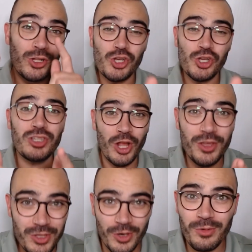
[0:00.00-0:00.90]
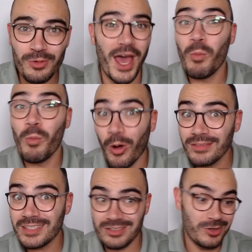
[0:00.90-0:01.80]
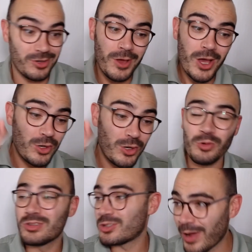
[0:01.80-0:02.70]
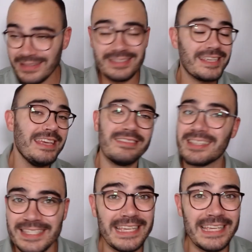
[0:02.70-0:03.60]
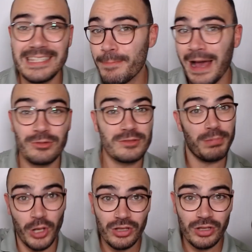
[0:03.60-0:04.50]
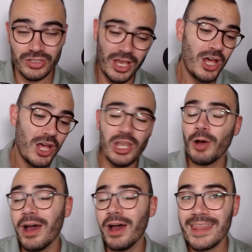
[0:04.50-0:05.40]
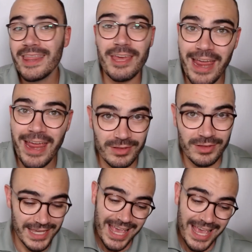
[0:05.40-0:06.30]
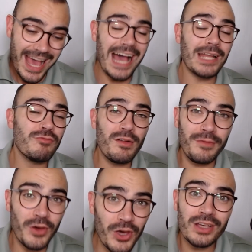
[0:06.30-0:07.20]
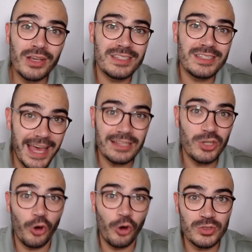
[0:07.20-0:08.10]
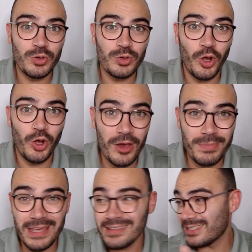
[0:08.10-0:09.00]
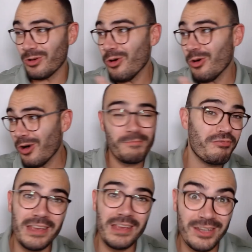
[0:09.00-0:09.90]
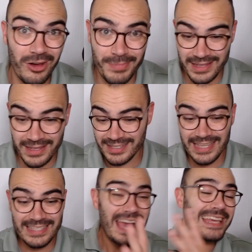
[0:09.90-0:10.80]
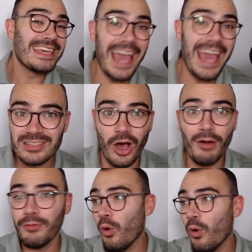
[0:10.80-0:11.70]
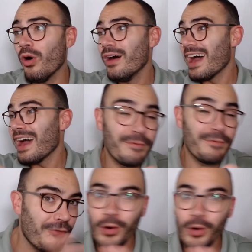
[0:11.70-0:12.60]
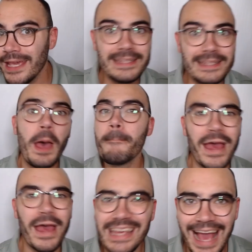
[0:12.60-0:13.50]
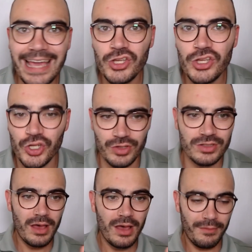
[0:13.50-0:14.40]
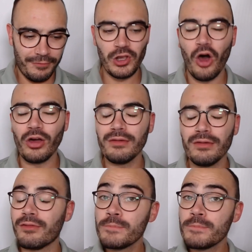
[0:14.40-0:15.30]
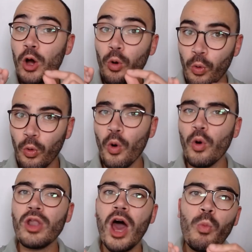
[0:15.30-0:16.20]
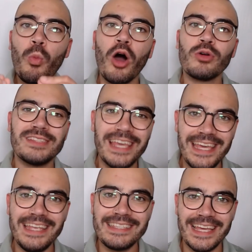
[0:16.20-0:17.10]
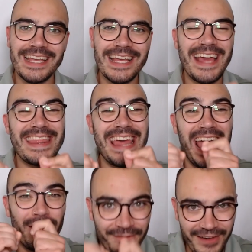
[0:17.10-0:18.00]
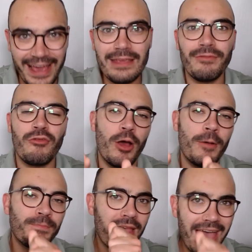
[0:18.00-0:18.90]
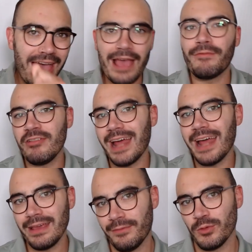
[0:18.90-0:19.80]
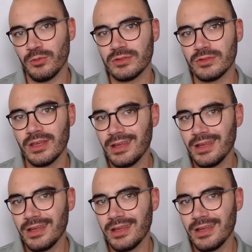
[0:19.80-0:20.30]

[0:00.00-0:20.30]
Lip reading: just like you that are wanting to lose 20 to 60 pounds plus, lower their A1C, and reverse their type 2 diabetes or pre-diabetes, get off or avoid medications for life, all whilst eating their favorite everyday foods.